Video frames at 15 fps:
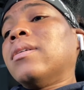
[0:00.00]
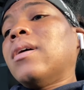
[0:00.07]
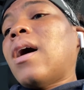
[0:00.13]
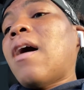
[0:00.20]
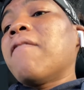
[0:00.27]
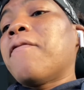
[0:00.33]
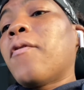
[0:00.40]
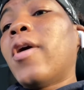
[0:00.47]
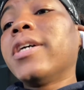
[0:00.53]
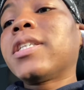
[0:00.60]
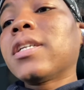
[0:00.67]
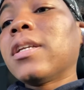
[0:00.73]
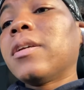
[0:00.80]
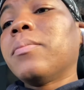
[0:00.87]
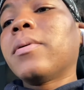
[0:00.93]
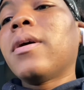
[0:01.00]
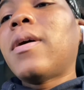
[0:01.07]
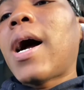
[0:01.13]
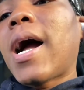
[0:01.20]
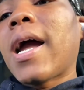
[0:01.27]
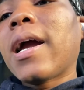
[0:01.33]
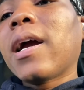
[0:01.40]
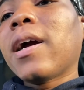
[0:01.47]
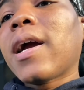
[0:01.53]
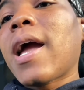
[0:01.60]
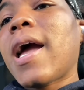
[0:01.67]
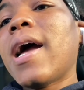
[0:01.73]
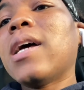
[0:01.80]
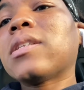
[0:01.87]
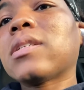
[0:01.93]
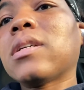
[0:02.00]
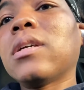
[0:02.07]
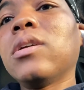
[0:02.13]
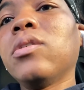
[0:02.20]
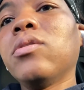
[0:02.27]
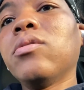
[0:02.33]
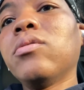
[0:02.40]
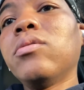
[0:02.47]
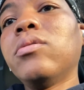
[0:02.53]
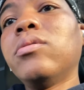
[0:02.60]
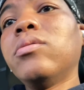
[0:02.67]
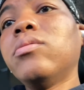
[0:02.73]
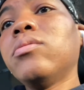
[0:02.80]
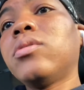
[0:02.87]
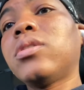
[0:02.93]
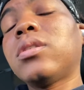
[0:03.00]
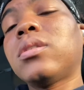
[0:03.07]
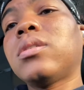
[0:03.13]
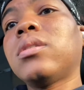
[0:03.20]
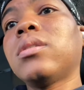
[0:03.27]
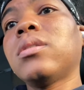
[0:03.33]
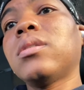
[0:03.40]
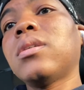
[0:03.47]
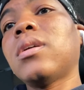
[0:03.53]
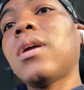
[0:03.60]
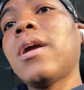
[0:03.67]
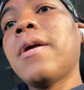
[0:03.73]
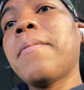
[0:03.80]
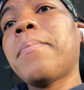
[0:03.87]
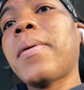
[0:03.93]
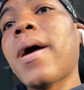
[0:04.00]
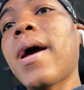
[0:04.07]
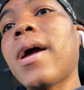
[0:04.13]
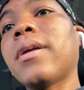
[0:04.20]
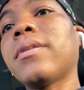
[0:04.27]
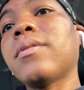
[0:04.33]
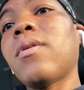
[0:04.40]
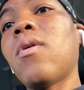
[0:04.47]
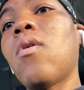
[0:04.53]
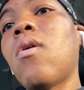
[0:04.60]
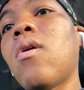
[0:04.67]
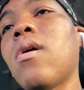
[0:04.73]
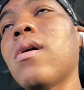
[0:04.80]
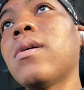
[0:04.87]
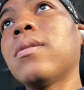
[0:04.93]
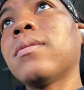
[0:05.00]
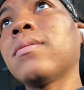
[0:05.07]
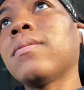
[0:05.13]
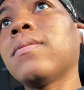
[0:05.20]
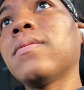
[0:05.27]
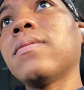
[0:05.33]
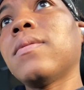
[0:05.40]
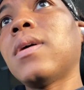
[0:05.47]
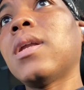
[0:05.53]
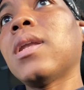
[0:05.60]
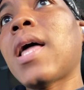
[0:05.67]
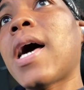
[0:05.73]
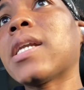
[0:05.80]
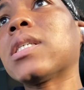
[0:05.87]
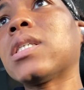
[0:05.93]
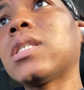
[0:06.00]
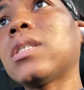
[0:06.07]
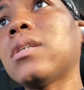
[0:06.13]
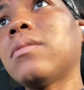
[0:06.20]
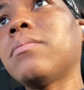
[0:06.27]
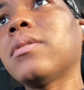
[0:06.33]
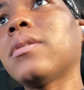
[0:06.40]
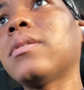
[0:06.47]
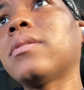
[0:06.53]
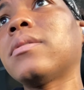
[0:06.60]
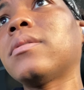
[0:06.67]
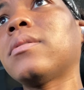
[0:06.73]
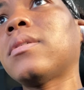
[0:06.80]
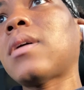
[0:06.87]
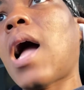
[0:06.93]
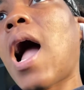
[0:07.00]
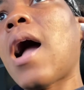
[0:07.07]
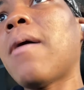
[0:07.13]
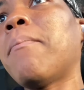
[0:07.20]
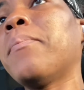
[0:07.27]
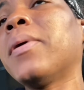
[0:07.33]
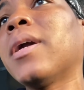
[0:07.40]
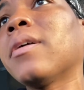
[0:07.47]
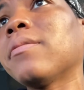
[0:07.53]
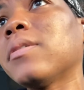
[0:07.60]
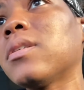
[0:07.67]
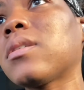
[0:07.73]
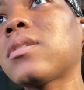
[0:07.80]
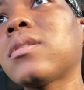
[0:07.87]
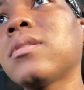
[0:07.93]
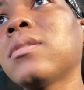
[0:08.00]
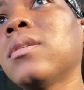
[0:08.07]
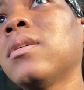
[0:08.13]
unfortunately, bro, our hair has a huge impact on a lot of shit, bro. Our appearance